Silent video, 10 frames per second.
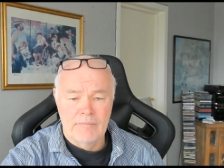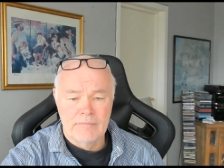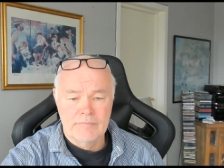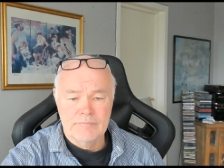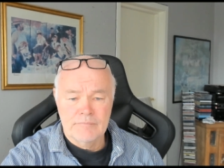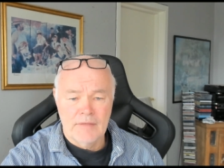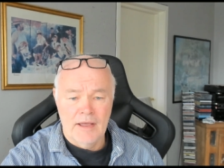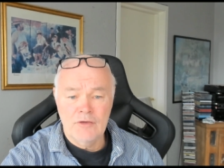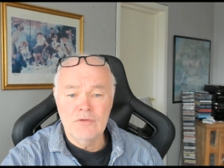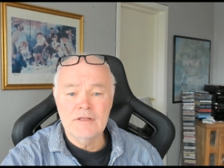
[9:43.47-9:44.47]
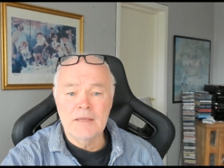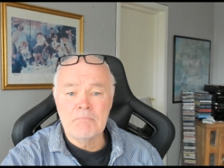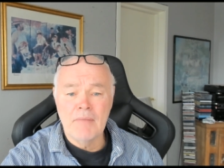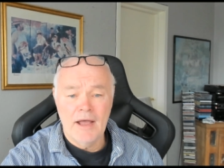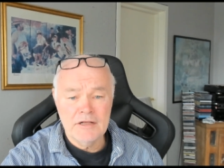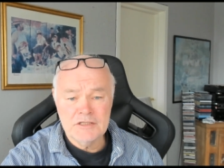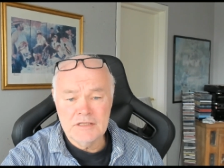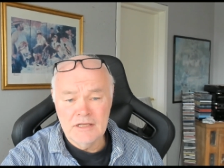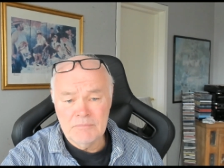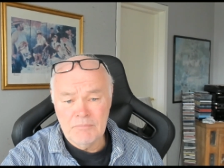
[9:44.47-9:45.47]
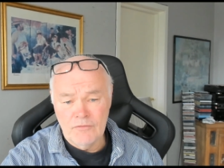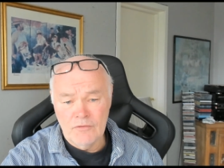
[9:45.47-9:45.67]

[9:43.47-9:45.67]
I couldn't imagine it before.